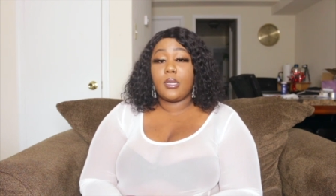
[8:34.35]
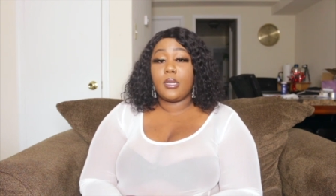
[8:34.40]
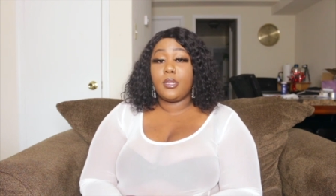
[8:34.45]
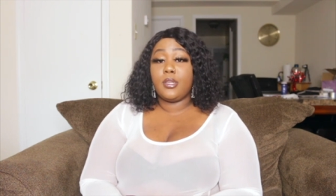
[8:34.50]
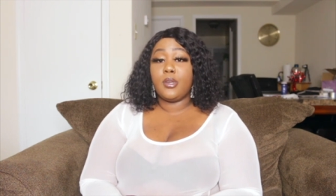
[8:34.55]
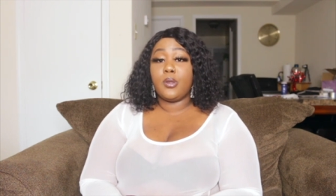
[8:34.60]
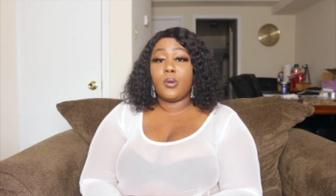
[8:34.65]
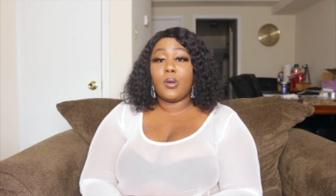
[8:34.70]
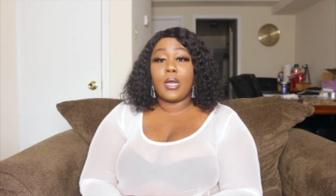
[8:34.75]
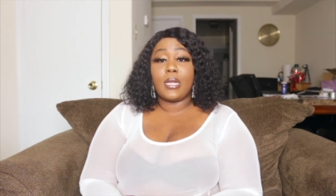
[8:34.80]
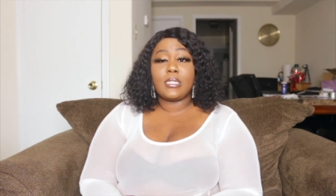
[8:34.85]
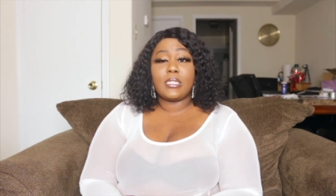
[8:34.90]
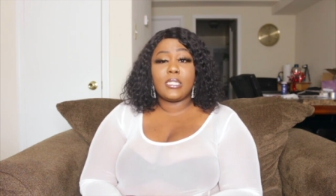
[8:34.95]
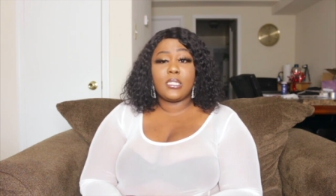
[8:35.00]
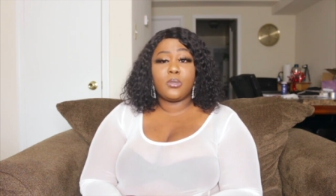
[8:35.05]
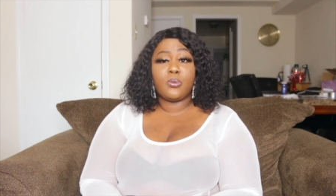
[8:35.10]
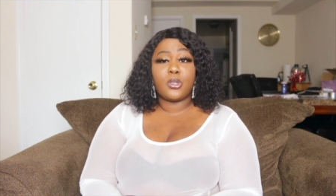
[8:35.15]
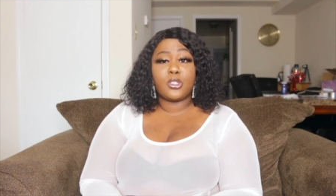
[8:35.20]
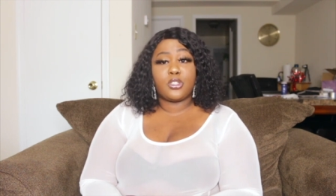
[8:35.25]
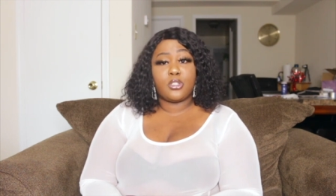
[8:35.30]
You know, I
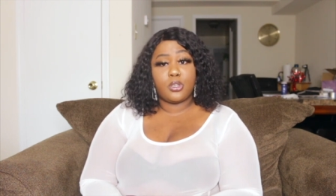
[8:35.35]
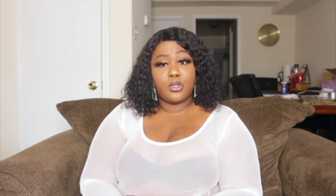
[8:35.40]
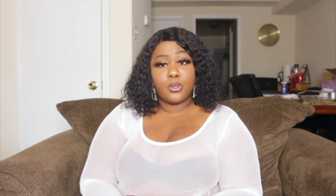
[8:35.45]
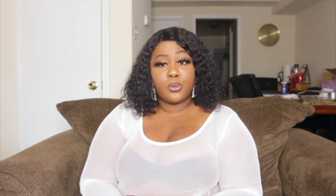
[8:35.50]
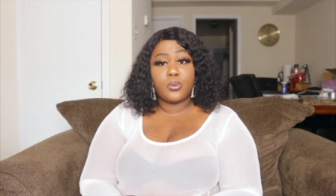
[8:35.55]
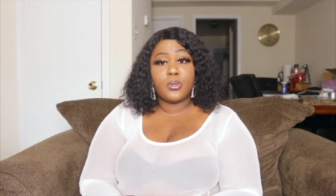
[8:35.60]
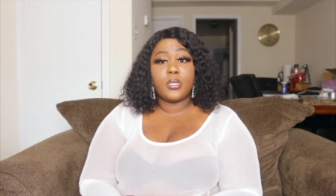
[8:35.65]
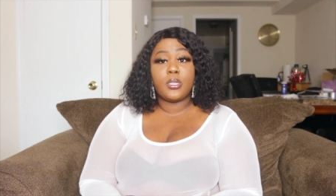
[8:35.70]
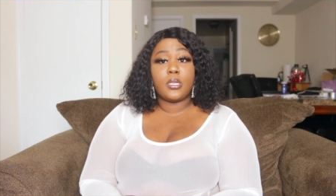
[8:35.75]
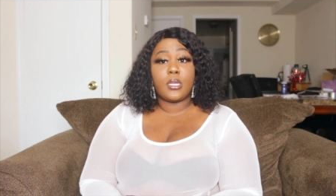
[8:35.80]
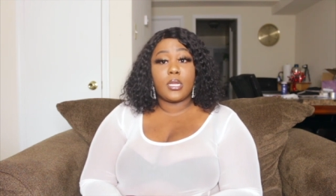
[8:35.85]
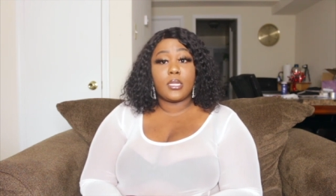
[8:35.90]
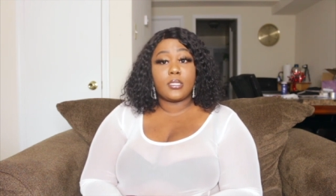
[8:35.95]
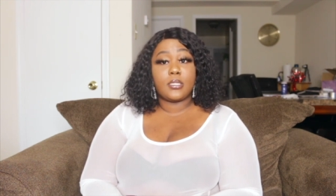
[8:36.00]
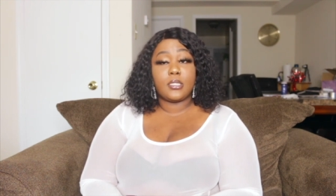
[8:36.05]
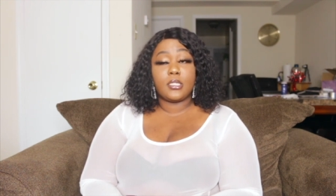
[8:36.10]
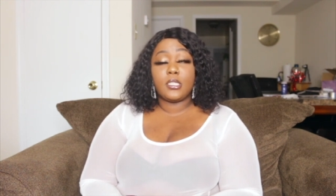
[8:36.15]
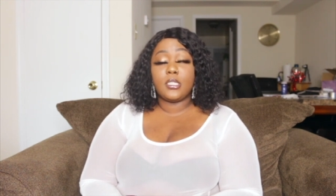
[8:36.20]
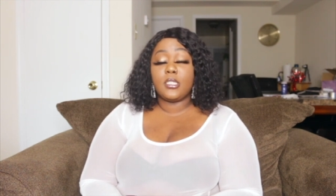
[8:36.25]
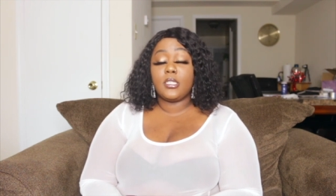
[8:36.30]
see what you're doing. I
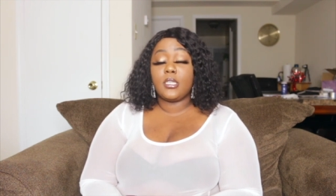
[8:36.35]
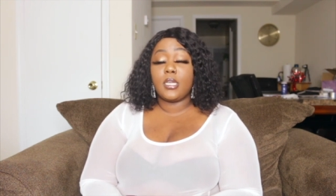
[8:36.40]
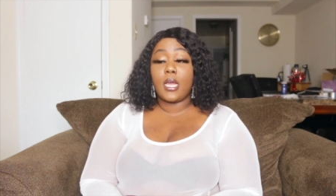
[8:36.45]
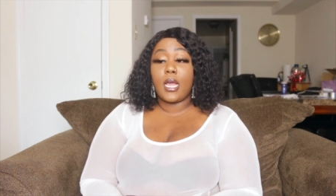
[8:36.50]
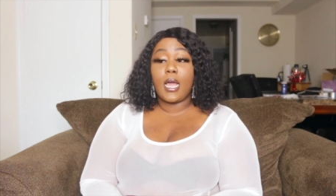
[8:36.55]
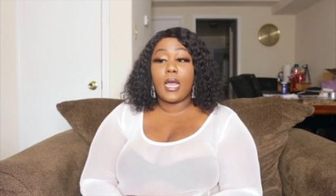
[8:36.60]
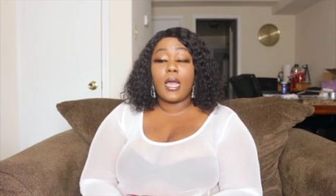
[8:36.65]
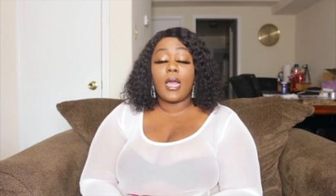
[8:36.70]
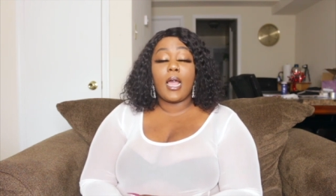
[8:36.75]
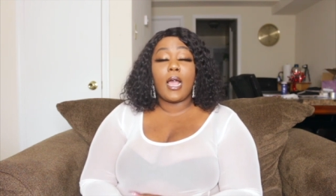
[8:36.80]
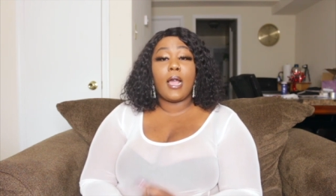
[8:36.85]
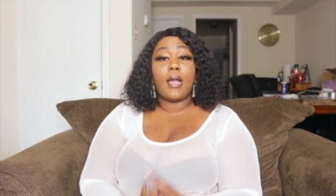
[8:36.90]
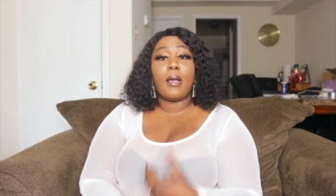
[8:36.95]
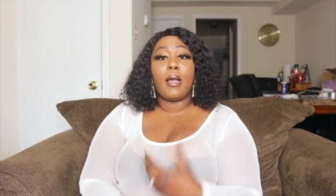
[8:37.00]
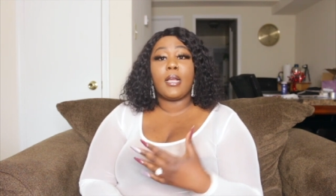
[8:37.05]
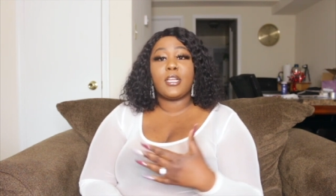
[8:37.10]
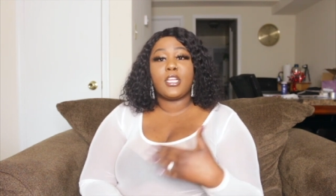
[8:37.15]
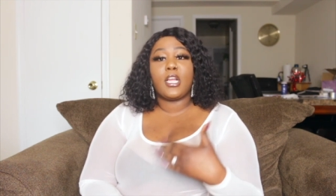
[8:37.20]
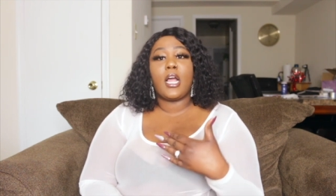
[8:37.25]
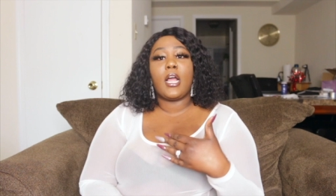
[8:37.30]
see, I,
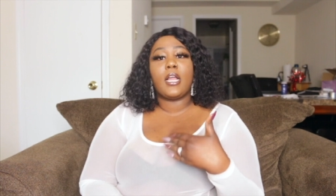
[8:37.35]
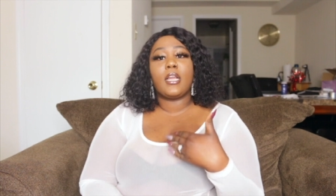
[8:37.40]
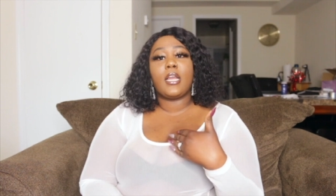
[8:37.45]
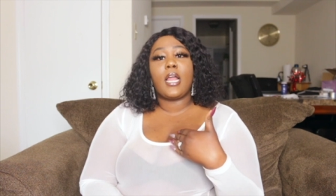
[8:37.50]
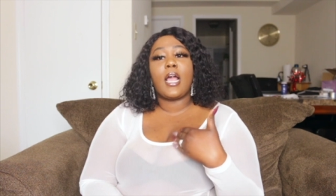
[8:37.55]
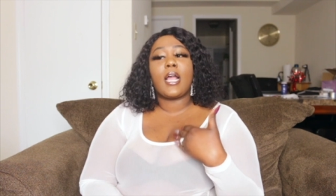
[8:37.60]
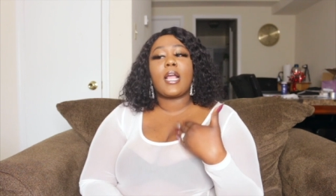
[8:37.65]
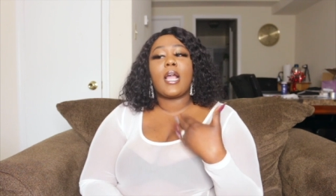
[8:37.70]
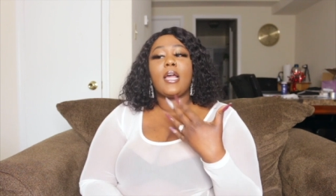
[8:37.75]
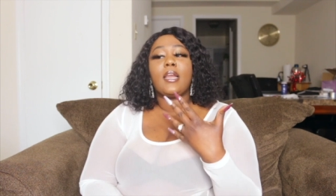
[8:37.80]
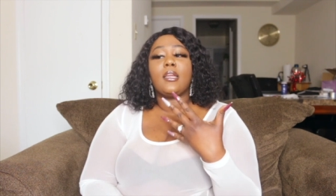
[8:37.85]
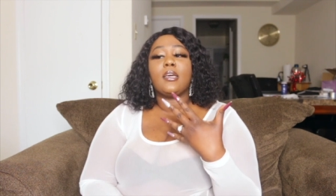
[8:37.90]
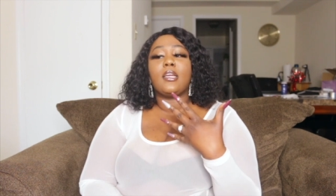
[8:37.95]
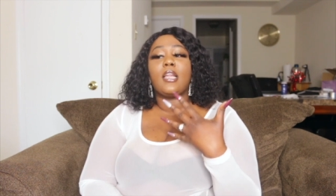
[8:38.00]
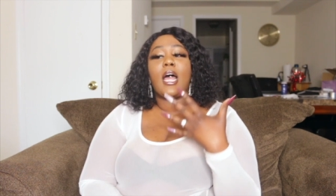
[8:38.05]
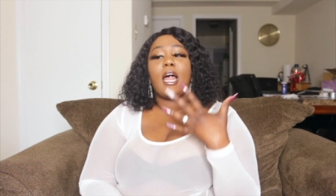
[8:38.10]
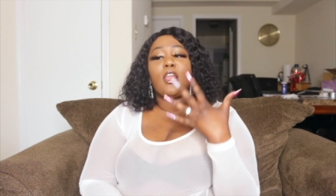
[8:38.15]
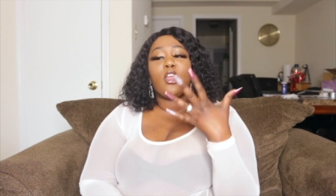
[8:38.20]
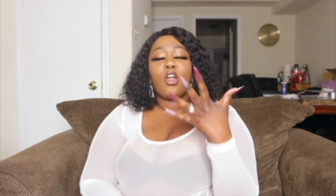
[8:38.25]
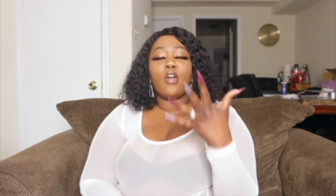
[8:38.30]
I, I, I kind of,
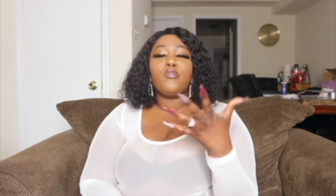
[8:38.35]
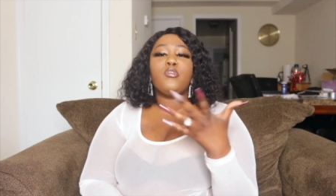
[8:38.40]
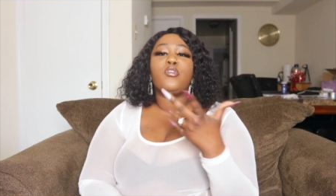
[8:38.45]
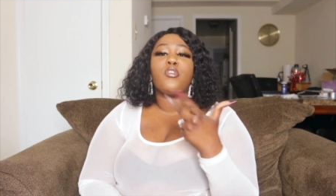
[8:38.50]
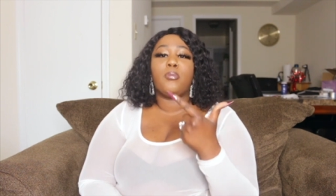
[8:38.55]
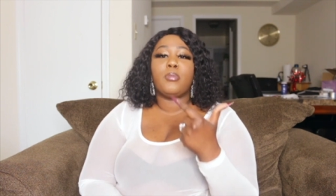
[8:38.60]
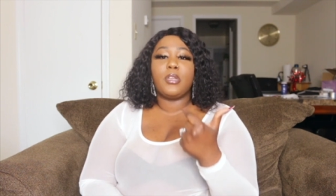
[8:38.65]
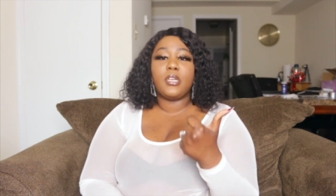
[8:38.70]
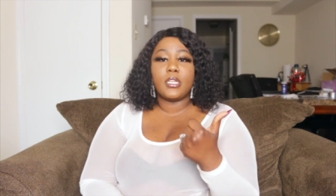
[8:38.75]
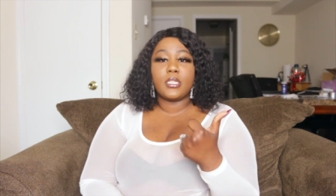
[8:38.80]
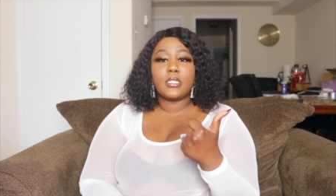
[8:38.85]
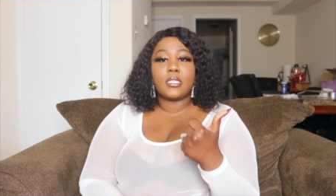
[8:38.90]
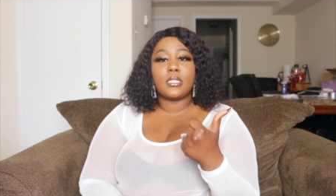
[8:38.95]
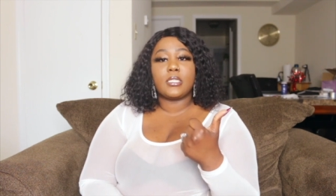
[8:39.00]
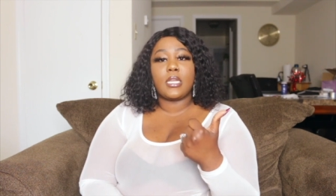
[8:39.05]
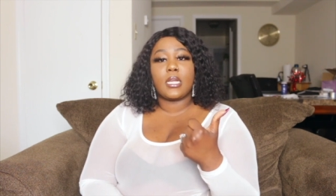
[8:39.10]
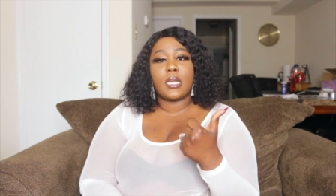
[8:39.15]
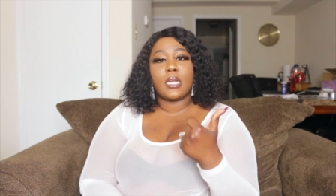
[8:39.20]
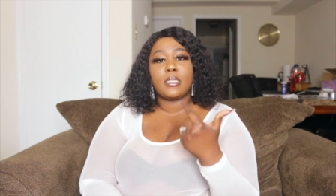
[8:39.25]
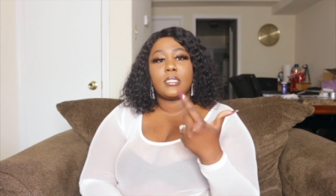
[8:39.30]
I love you from a distance,
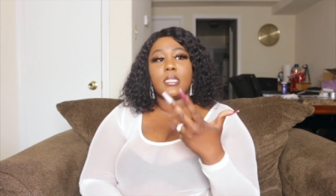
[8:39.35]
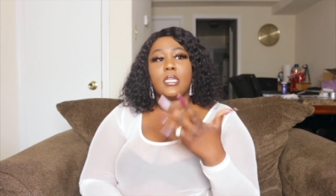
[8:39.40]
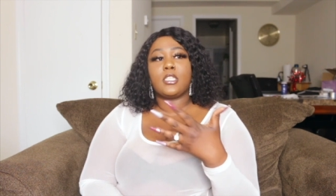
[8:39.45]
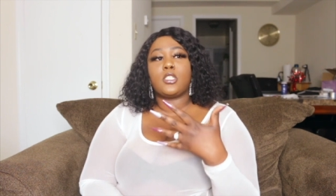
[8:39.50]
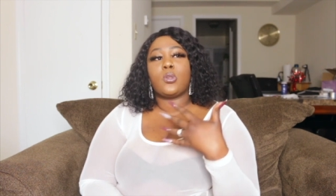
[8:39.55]
like I said.